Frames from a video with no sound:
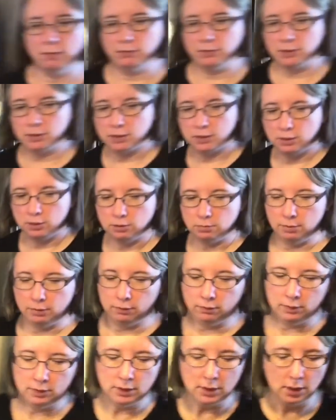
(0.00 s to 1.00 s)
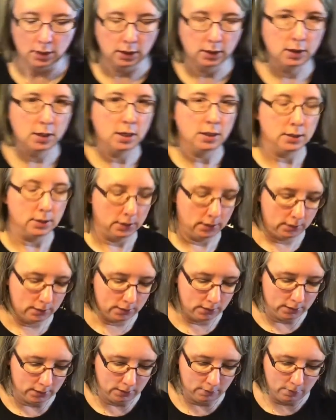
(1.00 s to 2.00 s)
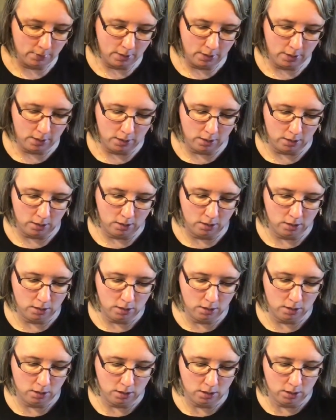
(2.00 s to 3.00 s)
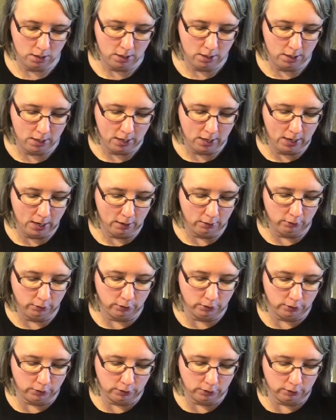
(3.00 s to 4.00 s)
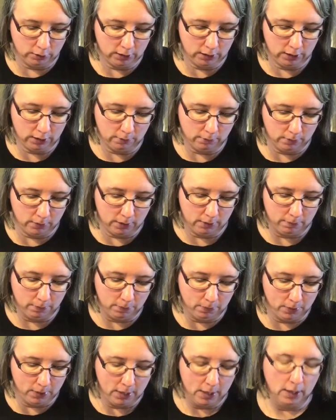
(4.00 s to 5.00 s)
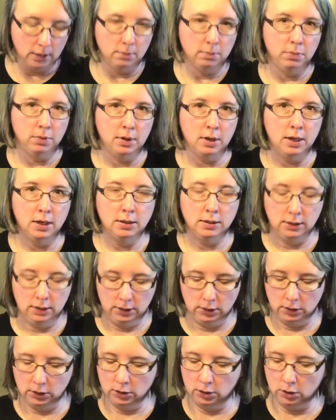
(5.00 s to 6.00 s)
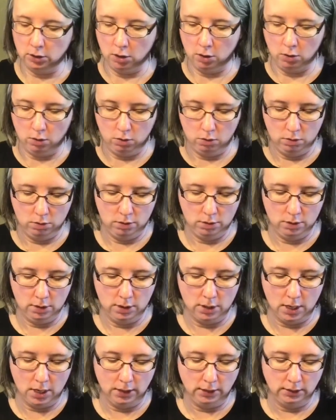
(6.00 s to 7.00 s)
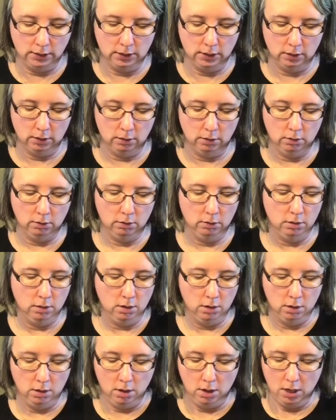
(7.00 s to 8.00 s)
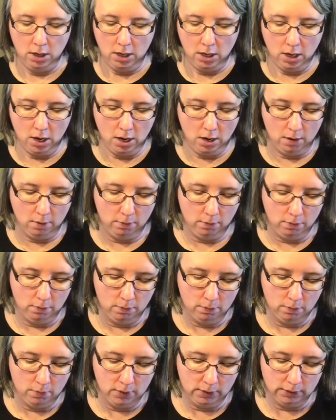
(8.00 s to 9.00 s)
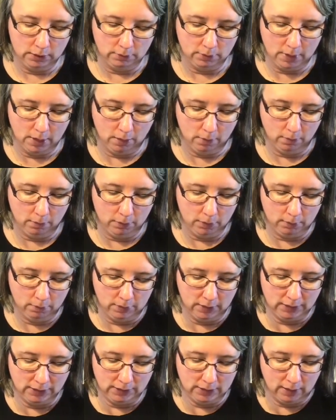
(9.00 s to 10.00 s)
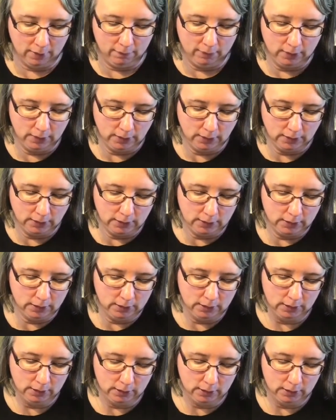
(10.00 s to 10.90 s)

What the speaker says: have to excuse me for sounding nasally today. My allergies are kicking my butt, but it's so nice here. It's about the mid-70s.